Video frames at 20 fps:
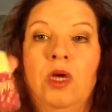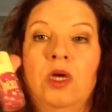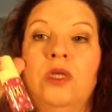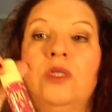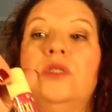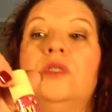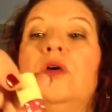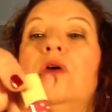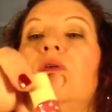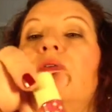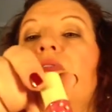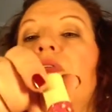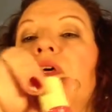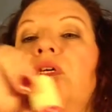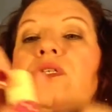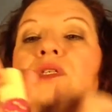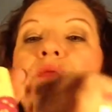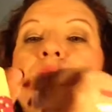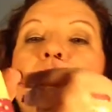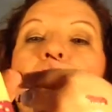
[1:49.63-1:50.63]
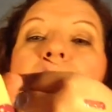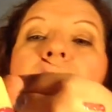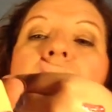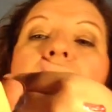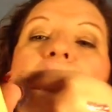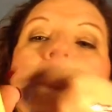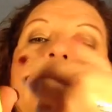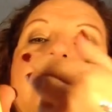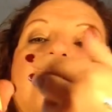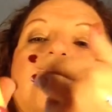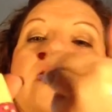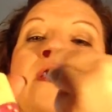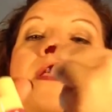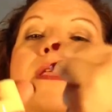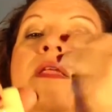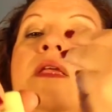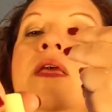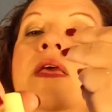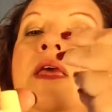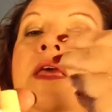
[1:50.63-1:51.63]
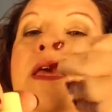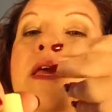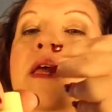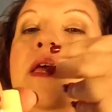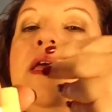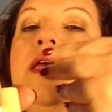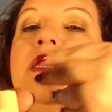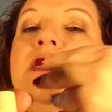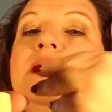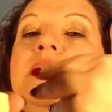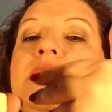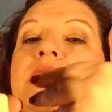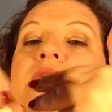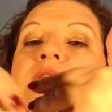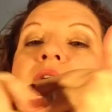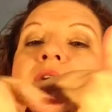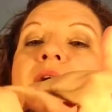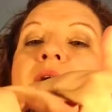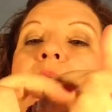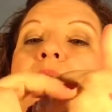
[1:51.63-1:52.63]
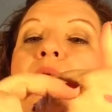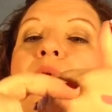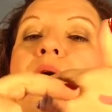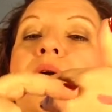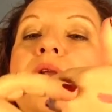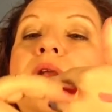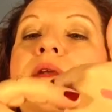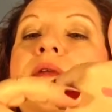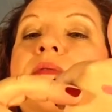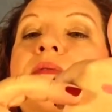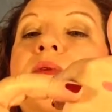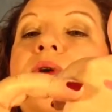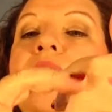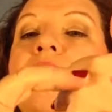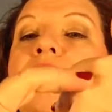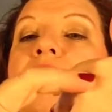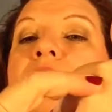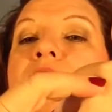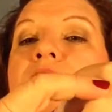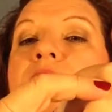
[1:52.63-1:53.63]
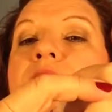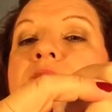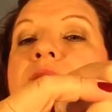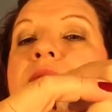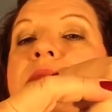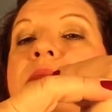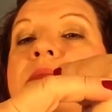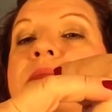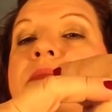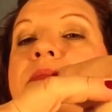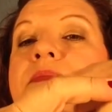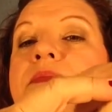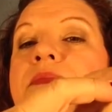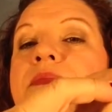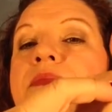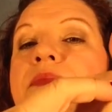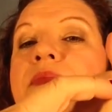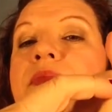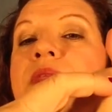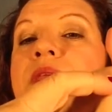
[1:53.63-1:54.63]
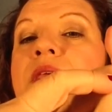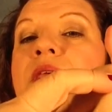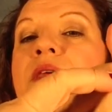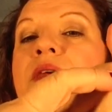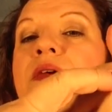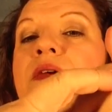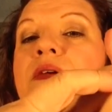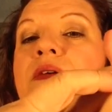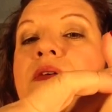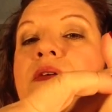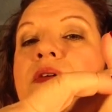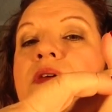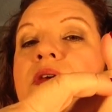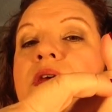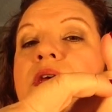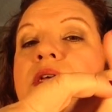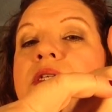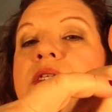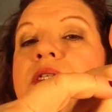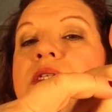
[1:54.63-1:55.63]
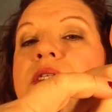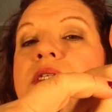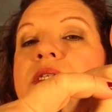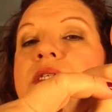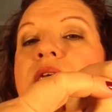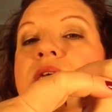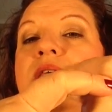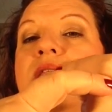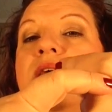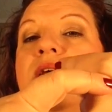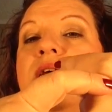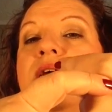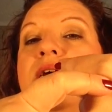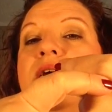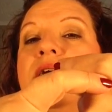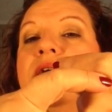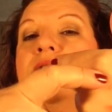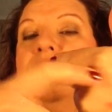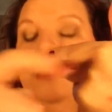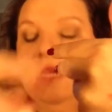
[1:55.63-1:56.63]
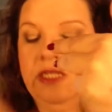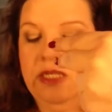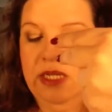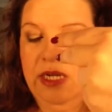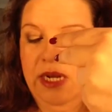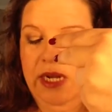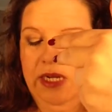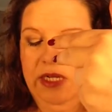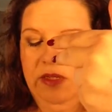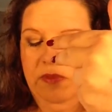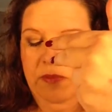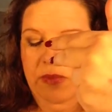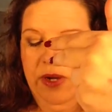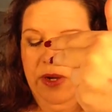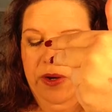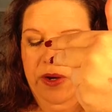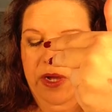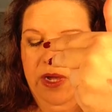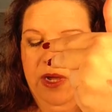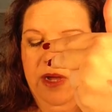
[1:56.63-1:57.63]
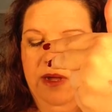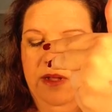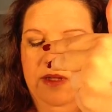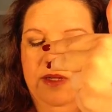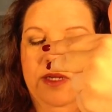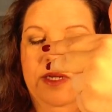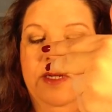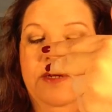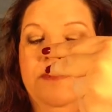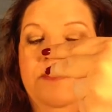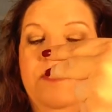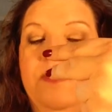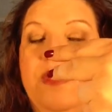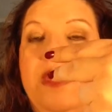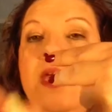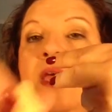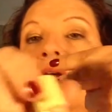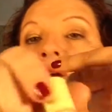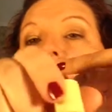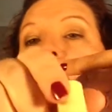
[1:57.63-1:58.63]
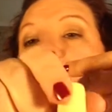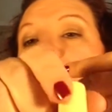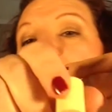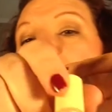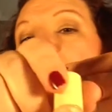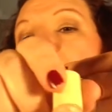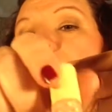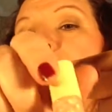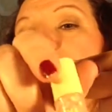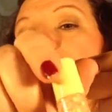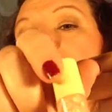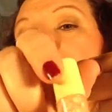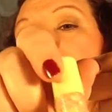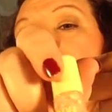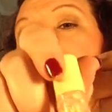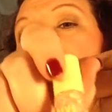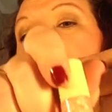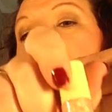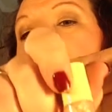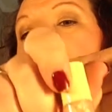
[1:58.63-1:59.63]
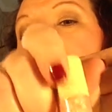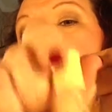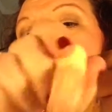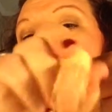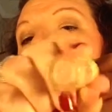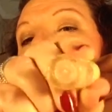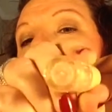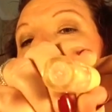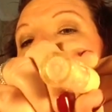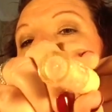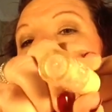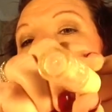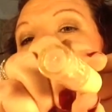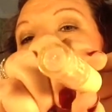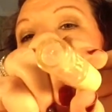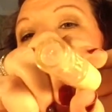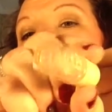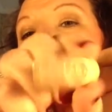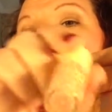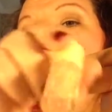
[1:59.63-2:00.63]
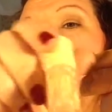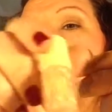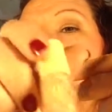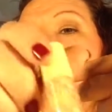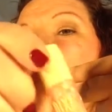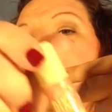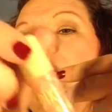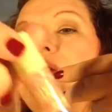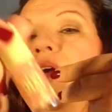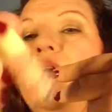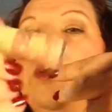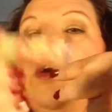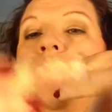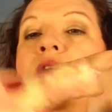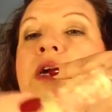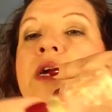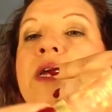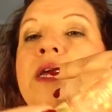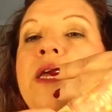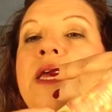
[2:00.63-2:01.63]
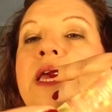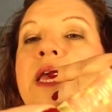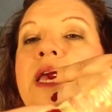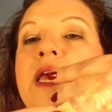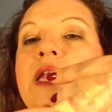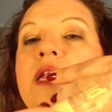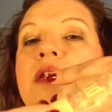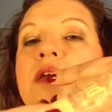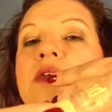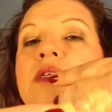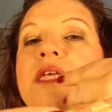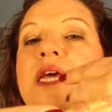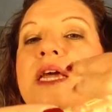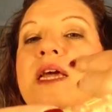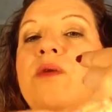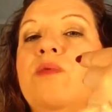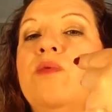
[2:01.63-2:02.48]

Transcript: So this one is the top one right here. You can see there. It's a nice berry color. Um, this one is kind of a clear, it looks like a